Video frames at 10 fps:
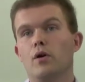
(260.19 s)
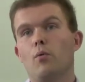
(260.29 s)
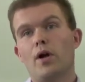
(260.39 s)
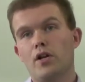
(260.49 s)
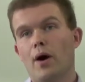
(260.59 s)

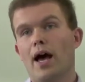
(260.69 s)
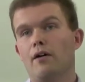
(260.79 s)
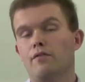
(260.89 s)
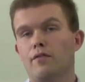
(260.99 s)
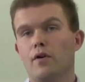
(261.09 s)
when you
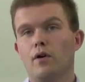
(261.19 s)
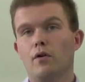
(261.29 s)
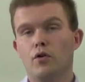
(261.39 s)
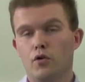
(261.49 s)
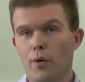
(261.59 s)
have
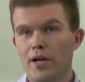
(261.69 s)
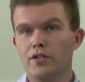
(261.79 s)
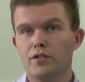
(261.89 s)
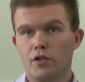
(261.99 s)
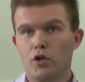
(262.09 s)
good
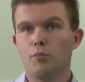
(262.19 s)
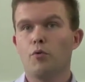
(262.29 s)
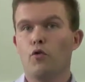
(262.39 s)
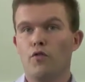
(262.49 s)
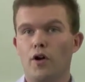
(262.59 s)
questions and a good
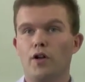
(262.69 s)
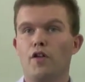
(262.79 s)
portfolio